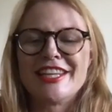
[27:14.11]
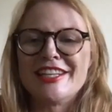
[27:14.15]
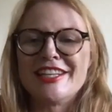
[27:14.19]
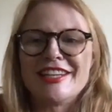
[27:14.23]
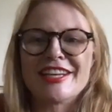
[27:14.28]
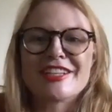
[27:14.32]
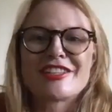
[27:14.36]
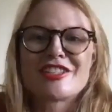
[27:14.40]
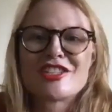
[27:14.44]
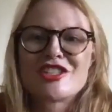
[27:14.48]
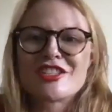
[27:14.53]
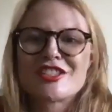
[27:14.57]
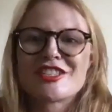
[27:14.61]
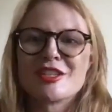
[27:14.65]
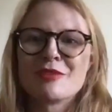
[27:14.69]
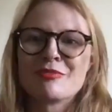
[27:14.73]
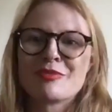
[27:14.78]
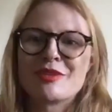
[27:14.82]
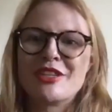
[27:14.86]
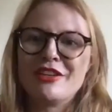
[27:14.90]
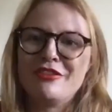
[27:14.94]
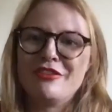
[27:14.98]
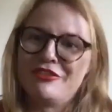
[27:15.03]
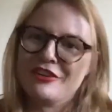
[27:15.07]
That's just
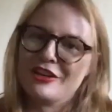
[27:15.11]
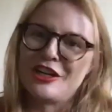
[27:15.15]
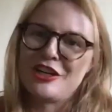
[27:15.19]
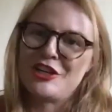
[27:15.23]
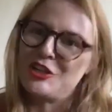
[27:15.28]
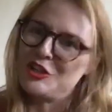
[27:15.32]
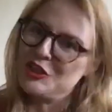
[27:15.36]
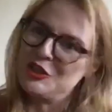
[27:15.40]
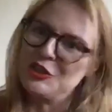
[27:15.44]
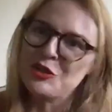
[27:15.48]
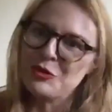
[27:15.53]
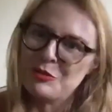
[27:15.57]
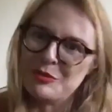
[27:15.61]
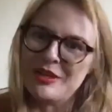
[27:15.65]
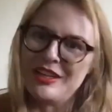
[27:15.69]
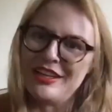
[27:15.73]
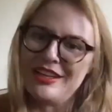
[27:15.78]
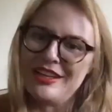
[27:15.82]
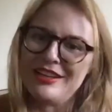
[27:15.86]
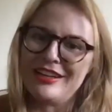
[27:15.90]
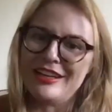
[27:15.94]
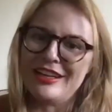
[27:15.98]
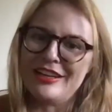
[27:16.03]
something very human.